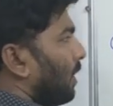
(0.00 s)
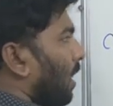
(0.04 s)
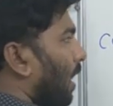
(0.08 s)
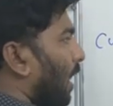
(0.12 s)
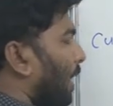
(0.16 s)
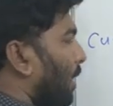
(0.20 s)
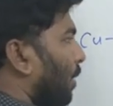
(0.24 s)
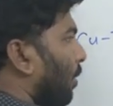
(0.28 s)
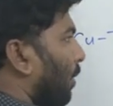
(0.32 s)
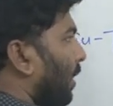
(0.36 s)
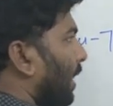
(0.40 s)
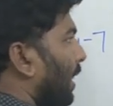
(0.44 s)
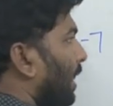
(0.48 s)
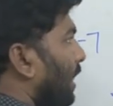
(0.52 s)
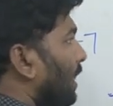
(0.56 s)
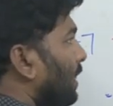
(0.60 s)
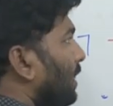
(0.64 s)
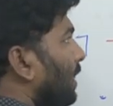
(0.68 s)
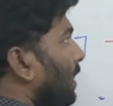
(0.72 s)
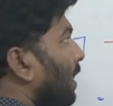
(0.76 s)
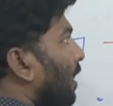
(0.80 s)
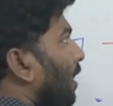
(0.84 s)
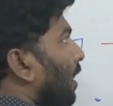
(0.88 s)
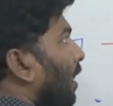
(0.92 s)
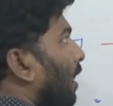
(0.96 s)

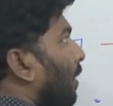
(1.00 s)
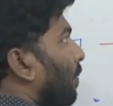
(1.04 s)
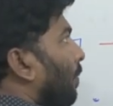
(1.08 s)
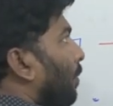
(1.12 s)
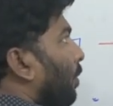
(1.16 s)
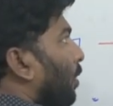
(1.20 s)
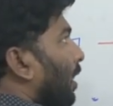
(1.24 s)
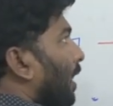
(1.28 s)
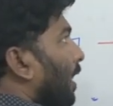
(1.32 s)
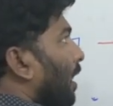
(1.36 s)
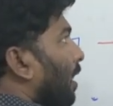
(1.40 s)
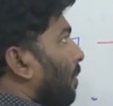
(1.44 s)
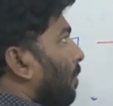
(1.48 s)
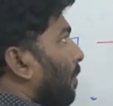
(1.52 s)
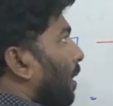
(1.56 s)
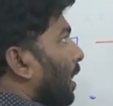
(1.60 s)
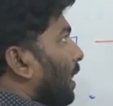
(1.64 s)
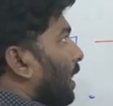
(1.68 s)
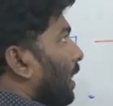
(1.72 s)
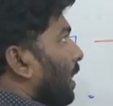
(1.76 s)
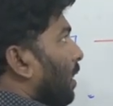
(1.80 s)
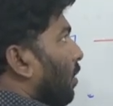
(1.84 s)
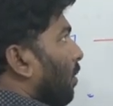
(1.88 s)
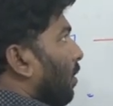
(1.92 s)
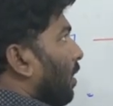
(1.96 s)
IUDs, if you take
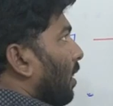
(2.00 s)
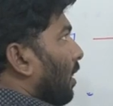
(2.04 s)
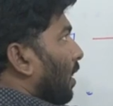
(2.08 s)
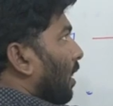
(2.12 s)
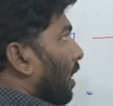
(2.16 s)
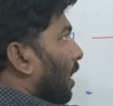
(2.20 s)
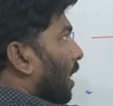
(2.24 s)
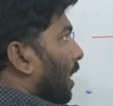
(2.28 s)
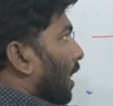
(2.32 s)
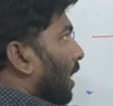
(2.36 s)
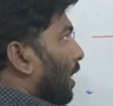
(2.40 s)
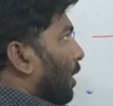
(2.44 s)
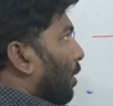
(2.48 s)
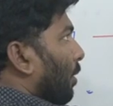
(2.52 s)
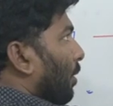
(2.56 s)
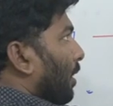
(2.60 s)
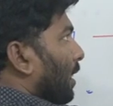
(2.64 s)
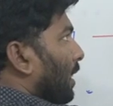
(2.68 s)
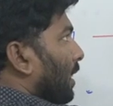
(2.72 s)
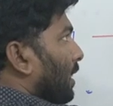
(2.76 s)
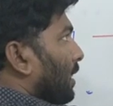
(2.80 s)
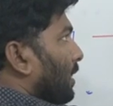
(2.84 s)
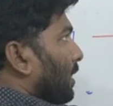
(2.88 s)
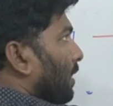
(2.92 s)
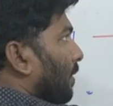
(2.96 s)
multi-load
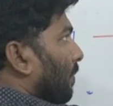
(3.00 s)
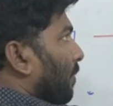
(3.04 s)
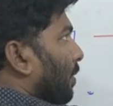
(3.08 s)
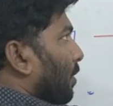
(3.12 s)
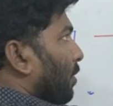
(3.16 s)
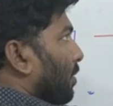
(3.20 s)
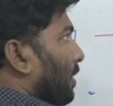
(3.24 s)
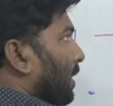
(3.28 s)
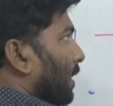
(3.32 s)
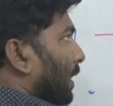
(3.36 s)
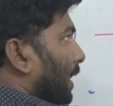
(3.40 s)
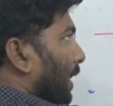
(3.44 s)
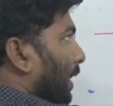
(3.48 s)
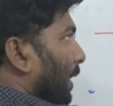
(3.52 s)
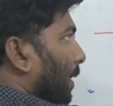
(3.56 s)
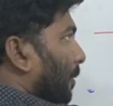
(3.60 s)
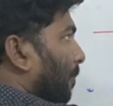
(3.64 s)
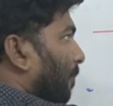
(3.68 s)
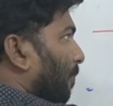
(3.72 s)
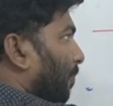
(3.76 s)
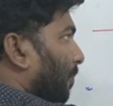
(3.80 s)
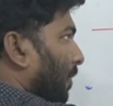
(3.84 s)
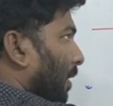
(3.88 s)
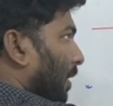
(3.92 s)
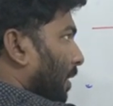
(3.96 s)
IUDs, if you see,